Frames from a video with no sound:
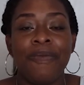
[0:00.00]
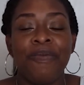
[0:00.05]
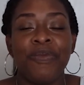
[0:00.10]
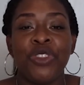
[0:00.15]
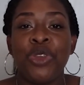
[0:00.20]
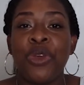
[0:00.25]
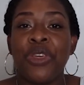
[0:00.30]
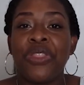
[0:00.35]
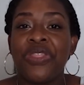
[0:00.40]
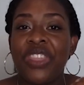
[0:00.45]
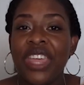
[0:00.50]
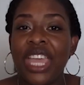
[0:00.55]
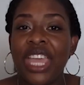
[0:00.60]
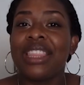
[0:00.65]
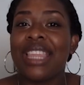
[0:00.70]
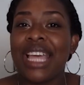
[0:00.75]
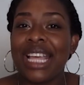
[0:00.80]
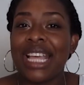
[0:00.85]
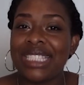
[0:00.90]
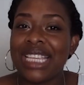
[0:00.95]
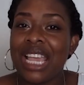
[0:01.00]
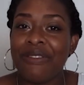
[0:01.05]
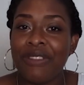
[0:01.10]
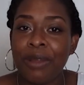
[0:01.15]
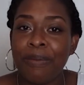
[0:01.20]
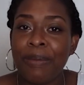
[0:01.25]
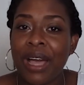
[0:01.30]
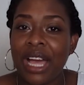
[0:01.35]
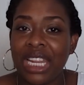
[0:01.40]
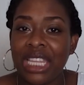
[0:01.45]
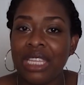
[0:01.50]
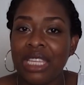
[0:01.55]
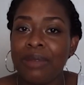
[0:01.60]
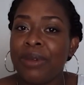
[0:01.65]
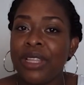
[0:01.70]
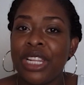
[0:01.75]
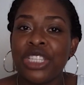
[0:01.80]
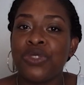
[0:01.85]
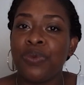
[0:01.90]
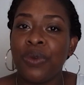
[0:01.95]
You think that's everybody,
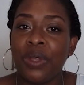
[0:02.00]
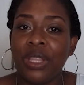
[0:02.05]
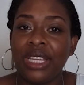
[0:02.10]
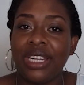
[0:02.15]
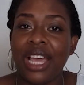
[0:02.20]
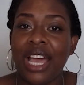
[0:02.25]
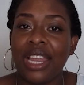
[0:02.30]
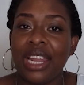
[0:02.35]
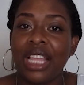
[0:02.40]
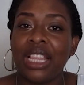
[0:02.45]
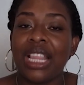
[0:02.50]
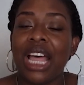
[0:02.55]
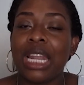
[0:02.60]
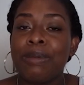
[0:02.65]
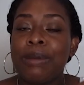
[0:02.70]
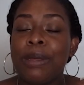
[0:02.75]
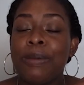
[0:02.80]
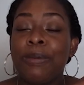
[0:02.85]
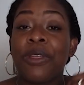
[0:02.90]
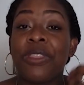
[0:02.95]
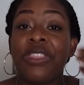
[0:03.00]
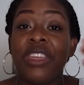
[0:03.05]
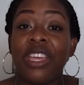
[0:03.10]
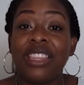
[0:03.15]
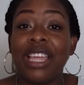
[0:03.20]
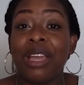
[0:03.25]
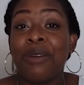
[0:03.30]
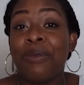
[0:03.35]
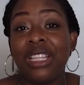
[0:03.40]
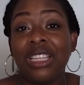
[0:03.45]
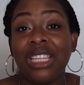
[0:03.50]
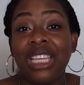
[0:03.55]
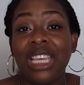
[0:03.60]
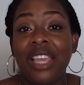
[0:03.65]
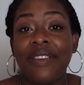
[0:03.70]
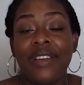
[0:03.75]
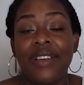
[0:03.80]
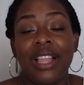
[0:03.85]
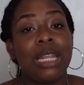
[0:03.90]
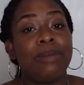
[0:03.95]
but it's really not. A lot of people think they want to
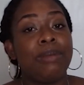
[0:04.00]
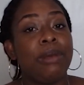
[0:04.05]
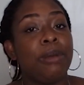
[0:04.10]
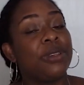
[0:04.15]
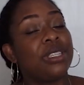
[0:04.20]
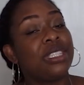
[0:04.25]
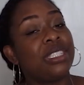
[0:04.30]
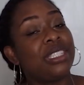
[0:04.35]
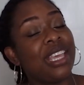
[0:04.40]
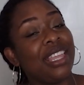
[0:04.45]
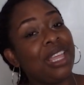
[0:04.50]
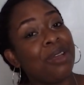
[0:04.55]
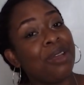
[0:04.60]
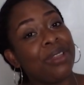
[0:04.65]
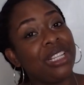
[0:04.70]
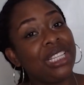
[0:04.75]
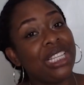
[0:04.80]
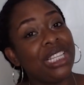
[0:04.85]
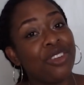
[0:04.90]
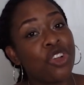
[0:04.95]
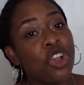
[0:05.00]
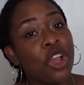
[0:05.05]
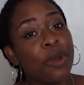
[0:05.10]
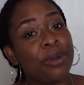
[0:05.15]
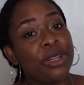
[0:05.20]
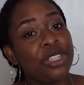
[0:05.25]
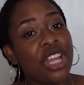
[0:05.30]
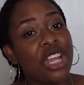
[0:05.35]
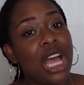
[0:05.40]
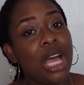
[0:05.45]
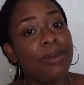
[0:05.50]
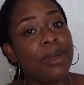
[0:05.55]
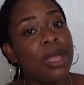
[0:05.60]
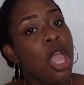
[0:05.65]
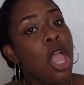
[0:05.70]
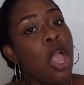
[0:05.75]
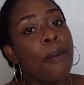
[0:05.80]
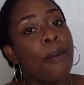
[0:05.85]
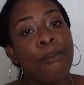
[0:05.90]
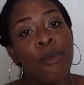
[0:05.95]
leave. A lot of people say they want to leave their corporate job.
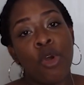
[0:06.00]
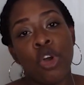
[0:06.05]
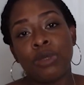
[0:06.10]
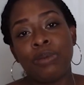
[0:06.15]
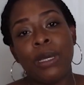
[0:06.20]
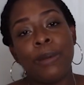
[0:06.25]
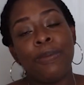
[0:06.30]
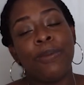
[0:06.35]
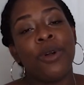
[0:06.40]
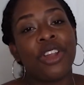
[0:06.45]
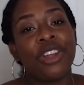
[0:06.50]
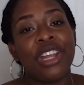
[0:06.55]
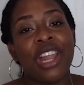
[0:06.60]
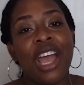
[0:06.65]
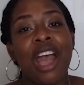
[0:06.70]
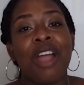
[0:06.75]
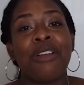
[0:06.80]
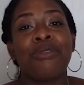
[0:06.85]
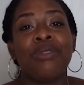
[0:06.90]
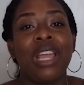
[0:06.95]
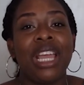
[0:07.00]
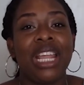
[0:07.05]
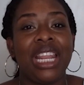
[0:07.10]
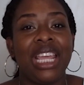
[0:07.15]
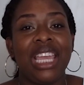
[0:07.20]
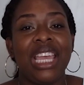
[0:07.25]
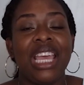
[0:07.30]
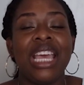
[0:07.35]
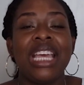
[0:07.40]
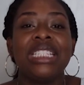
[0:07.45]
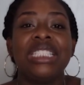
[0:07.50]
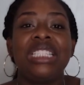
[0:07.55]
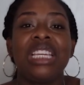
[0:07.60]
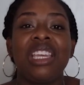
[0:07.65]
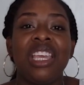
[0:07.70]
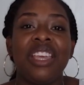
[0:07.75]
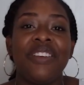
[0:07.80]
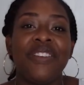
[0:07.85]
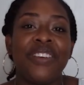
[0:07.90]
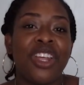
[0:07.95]
Most people are not ready to
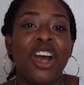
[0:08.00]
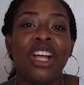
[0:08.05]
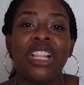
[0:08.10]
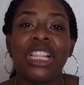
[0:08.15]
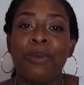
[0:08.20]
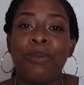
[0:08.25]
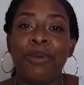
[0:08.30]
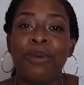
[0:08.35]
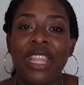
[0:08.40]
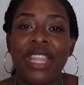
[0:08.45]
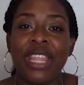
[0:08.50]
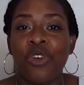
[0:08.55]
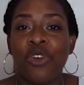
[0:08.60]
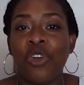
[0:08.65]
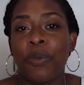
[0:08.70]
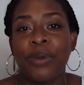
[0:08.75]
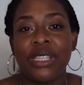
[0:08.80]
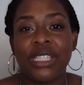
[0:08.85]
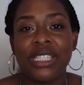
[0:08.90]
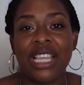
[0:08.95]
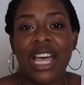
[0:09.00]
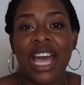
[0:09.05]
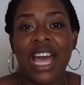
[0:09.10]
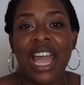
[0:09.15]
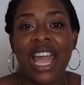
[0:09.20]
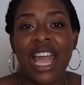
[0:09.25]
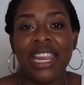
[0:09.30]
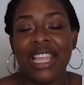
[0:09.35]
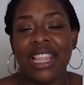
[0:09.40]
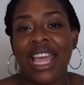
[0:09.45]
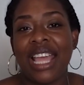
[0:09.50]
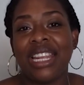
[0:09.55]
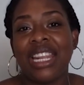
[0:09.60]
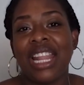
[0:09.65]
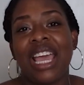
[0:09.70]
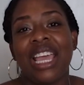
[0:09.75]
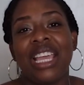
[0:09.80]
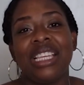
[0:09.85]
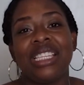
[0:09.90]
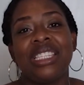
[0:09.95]
give it all up on that corporate side and that
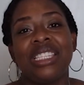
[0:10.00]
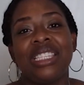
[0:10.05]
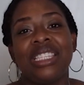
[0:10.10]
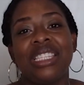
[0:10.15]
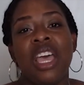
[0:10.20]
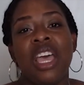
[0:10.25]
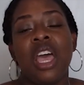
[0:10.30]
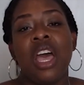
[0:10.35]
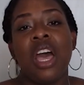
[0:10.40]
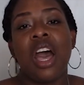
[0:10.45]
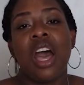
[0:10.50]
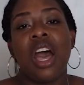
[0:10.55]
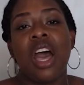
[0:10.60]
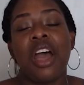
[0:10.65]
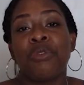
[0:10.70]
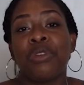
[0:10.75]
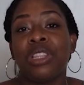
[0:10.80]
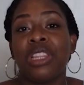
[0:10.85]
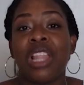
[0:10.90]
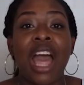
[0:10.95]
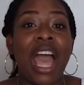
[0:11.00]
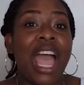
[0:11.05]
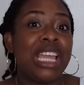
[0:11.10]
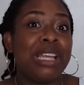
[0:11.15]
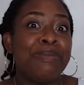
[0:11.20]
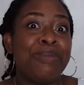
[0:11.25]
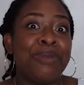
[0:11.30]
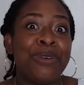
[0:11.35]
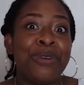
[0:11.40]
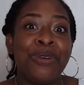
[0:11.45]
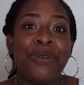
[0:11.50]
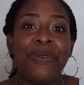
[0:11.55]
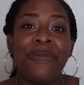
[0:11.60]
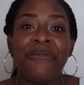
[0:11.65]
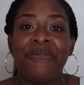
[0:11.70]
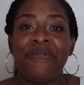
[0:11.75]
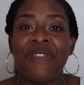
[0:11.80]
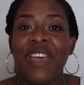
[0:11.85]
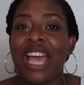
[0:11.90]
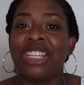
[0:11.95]
nice, reliable,
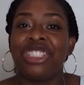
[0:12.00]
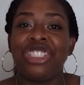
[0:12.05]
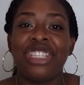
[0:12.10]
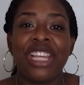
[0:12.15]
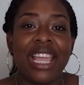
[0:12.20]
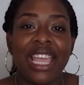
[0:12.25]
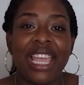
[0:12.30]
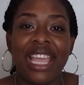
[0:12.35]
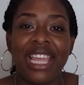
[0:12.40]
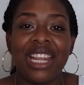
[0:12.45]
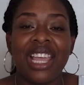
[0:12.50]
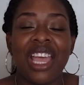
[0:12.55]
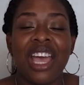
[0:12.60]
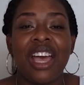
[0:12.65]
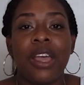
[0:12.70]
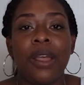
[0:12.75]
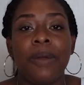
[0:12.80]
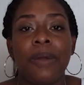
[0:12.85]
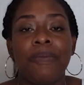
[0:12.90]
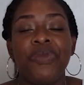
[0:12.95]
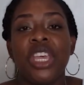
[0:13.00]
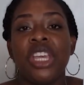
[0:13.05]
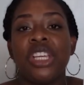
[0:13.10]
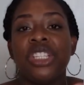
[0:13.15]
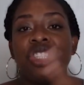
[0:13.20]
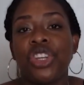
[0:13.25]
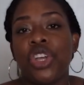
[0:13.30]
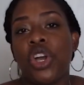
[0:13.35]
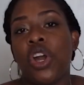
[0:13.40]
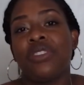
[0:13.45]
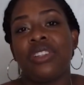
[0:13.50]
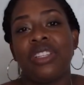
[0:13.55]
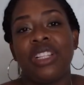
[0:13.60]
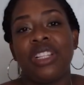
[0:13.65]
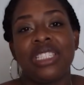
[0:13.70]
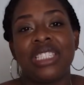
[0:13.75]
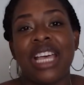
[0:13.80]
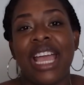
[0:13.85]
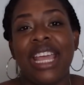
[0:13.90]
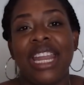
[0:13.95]
fat check income to go to the
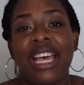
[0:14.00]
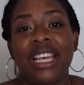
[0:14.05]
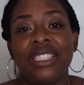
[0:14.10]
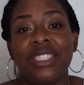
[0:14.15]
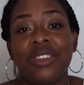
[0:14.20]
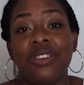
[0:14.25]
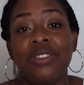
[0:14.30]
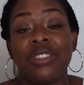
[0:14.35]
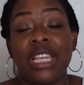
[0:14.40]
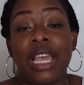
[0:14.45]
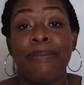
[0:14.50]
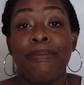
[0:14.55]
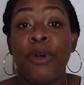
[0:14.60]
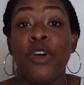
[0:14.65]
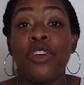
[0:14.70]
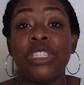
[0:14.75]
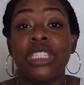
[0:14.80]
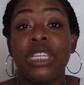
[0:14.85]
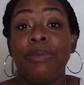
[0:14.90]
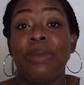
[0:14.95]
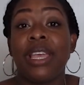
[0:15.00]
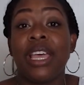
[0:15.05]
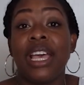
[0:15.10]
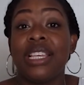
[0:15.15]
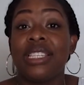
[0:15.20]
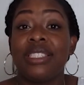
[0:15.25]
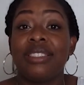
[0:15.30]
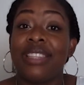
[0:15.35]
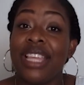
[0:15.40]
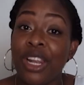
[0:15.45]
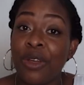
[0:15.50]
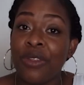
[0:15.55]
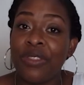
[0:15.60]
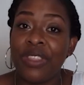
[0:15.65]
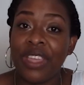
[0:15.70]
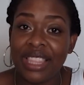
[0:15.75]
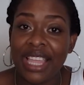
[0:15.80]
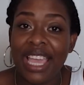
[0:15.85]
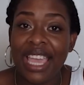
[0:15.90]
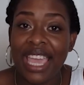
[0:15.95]
side hustles. And mostly because they don't
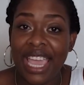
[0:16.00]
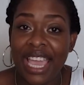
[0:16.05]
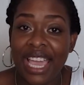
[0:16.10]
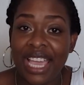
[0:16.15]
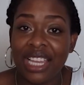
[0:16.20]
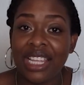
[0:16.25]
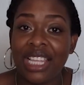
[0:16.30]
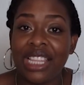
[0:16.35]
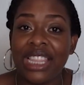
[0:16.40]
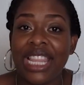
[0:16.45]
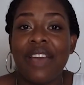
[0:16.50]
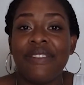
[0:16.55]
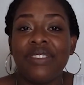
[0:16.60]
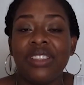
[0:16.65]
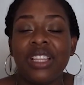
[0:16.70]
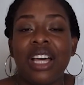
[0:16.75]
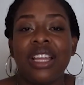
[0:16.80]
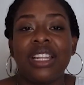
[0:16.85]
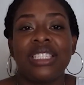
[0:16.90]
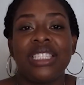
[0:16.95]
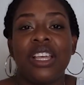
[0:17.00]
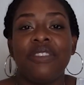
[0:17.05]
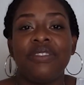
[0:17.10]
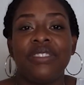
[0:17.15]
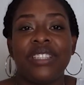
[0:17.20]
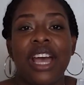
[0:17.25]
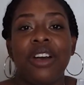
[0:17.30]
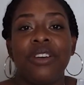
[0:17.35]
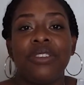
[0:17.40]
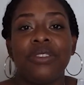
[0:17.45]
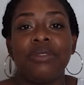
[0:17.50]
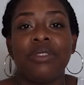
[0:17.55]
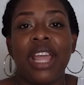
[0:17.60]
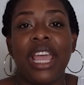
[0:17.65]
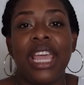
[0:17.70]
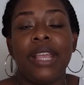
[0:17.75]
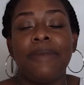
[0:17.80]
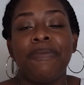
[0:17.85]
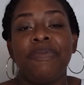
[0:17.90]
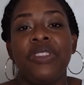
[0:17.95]
think they can, and they have a lot of self-doubt,
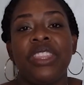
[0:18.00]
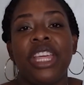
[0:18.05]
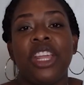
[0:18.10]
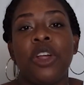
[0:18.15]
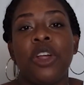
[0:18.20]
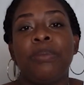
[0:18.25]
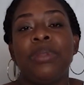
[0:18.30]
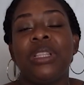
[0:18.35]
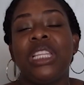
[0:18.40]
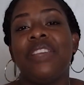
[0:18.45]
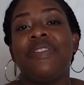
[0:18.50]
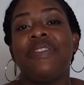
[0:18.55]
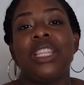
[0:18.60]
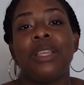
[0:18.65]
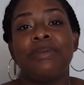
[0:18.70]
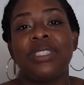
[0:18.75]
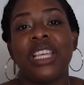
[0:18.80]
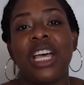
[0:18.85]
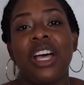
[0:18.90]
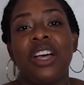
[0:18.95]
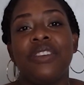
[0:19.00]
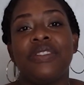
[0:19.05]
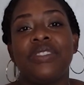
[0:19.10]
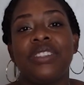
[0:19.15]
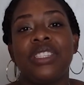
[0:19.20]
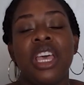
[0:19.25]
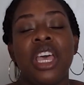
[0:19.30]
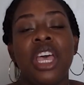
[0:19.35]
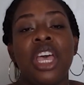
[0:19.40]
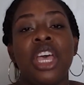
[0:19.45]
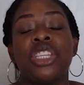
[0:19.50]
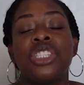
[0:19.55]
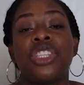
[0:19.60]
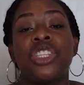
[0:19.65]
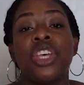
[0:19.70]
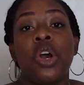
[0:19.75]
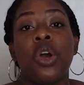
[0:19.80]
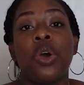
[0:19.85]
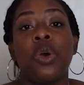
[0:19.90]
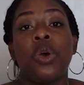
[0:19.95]
right? They don't believe in themselves.
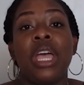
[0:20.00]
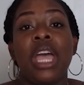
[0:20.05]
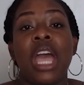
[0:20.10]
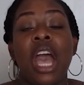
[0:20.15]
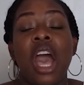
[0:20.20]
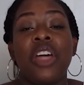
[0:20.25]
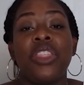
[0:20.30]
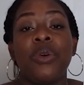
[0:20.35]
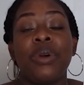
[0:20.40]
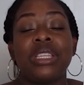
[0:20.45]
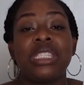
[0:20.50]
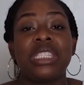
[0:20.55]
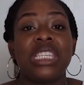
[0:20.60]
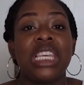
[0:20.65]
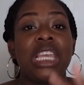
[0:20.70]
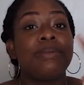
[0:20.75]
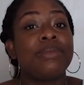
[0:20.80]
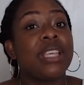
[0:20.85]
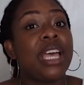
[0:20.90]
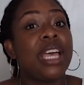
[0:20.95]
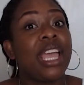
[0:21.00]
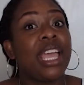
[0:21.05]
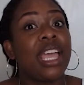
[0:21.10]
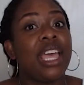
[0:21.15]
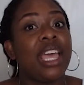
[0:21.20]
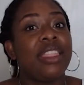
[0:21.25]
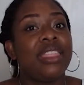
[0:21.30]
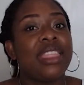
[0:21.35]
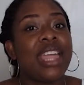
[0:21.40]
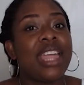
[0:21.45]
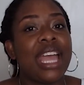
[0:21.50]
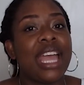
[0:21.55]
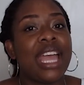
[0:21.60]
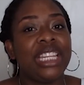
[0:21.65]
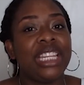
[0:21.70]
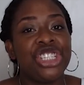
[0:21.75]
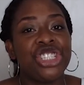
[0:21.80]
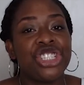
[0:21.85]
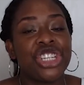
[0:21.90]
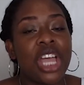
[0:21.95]
So although it seems like that
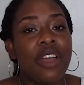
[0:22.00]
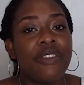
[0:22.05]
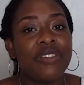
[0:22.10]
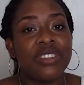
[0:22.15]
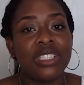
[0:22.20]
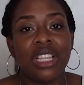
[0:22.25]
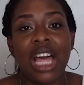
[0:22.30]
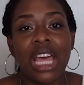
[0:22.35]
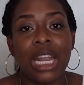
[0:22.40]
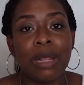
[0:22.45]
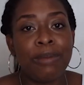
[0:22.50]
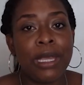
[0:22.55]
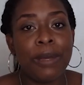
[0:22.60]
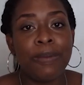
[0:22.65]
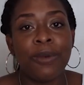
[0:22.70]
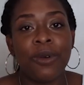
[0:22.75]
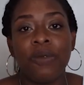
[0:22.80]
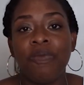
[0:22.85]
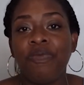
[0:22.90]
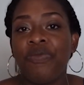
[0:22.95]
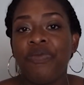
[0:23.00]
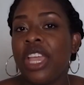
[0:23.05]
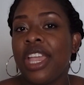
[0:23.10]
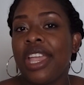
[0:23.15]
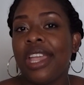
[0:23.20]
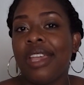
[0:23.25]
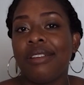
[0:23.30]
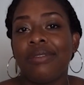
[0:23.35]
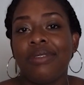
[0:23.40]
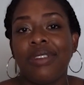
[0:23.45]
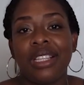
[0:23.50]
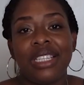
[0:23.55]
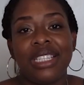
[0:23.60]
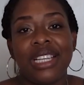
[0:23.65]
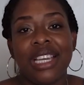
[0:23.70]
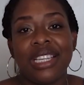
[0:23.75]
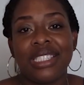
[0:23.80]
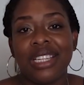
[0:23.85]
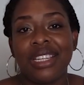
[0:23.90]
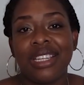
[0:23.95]
niche covers a lot of people, it really
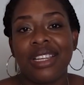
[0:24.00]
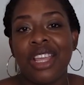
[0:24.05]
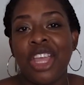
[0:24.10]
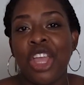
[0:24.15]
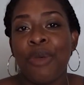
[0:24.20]
doesn't.